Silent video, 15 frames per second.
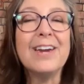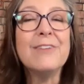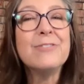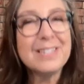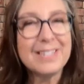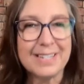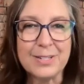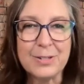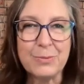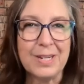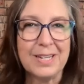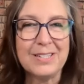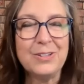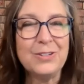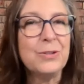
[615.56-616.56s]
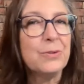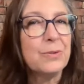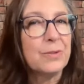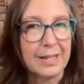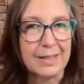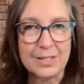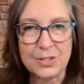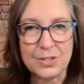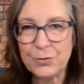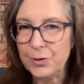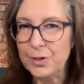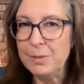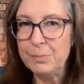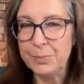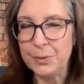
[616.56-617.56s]
Every six weeks, you do like this
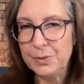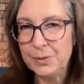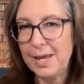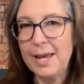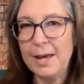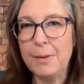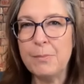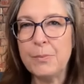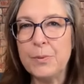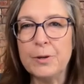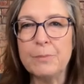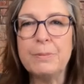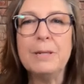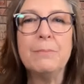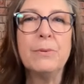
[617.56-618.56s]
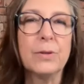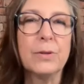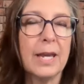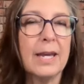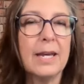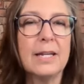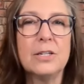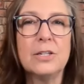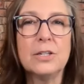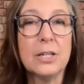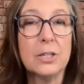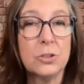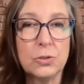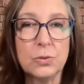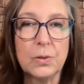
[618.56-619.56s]
free boot camp where people can
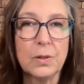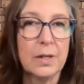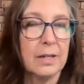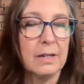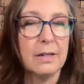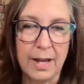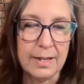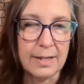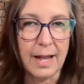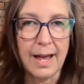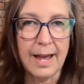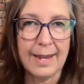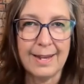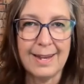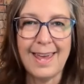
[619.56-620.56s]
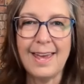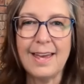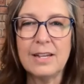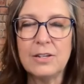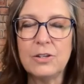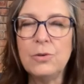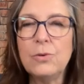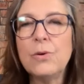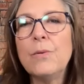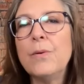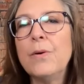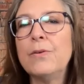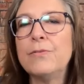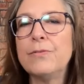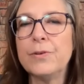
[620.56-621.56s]
can join online, and you
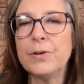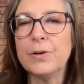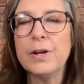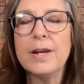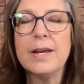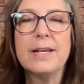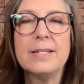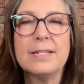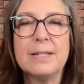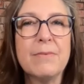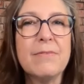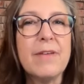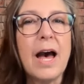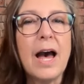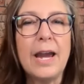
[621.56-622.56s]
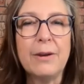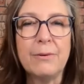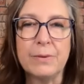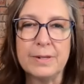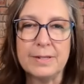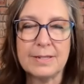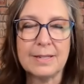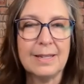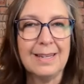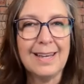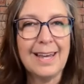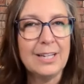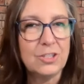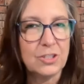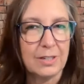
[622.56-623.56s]
go over some of the high risk
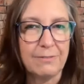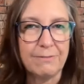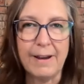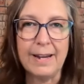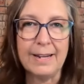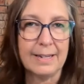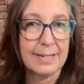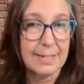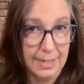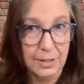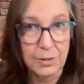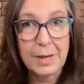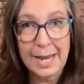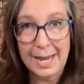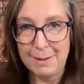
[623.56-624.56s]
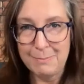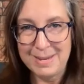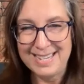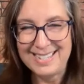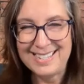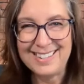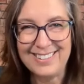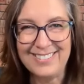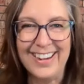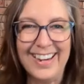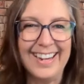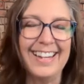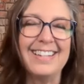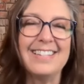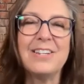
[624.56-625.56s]
EKG findings that you can't miss,
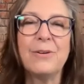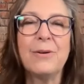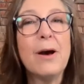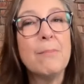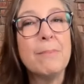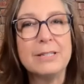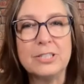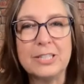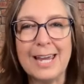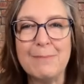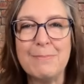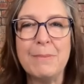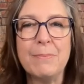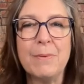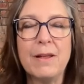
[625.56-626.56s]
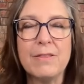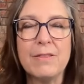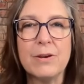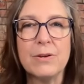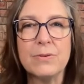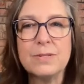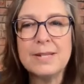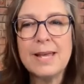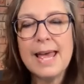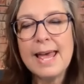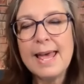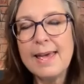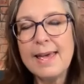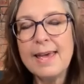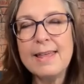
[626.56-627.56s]
right? And so help educate people on those.
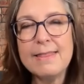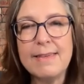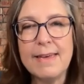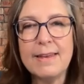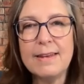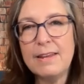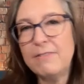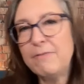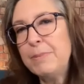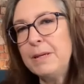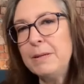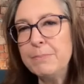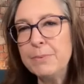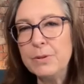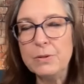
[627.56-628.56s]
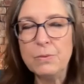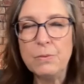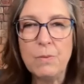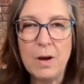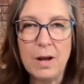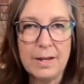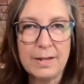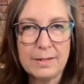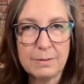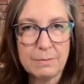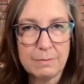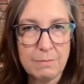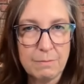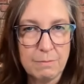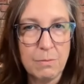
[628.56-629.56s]
And then if people want
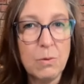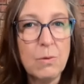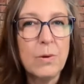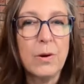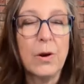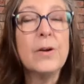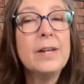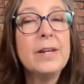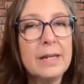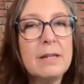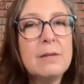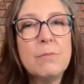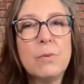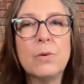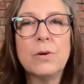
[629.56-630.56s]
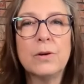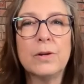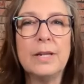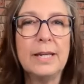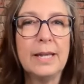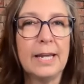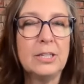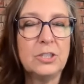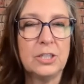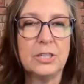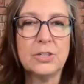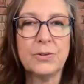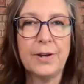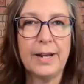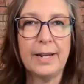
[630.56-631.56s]
more or need more
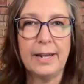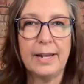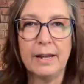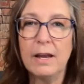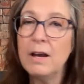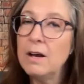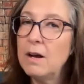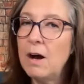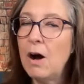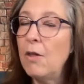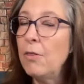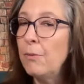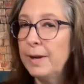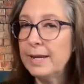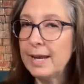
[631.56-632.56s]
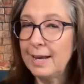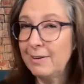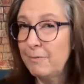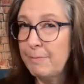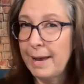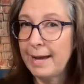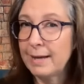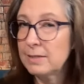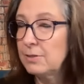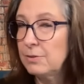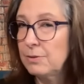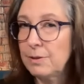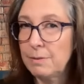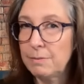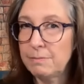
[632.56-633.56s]
EKG training all the way kind of back
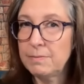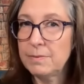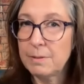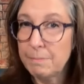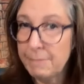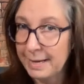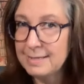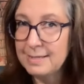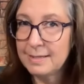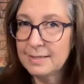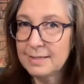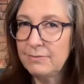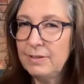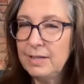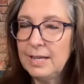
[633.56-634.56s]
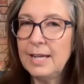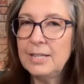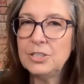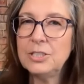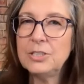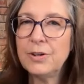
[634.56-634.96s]
to the the basics of EKG